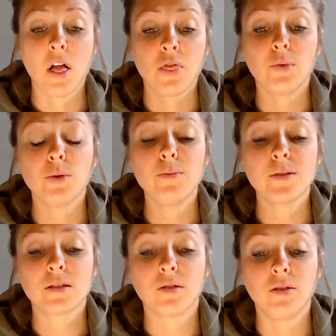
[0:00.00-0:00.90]
The room
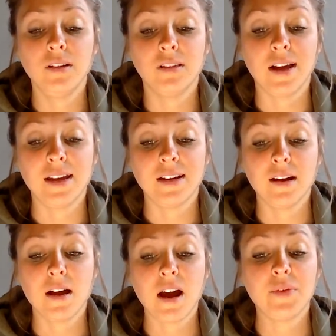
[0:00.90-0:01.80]
slowly lightened.
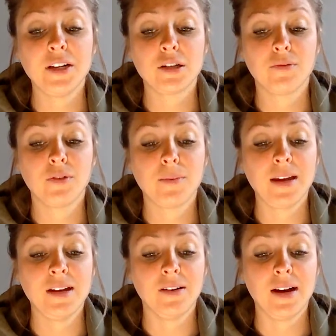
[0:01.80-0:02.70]
I reached for my
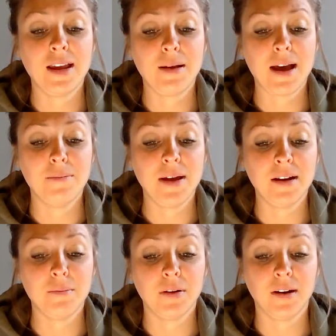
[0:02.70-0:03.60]
hearing aid headband
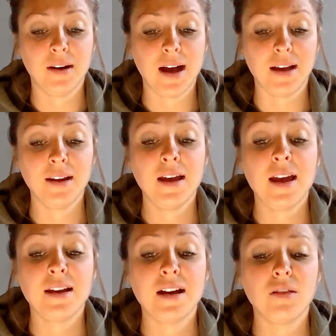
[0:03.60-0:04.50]
and put it on,
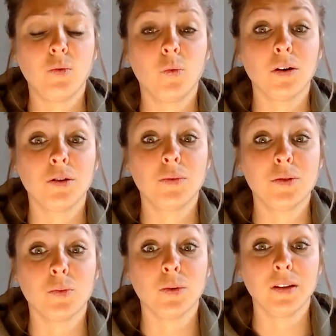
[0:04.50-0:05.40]
and now the world was
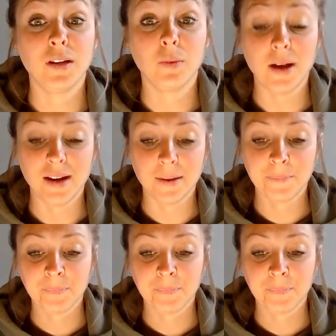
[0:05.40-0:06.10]
really awake.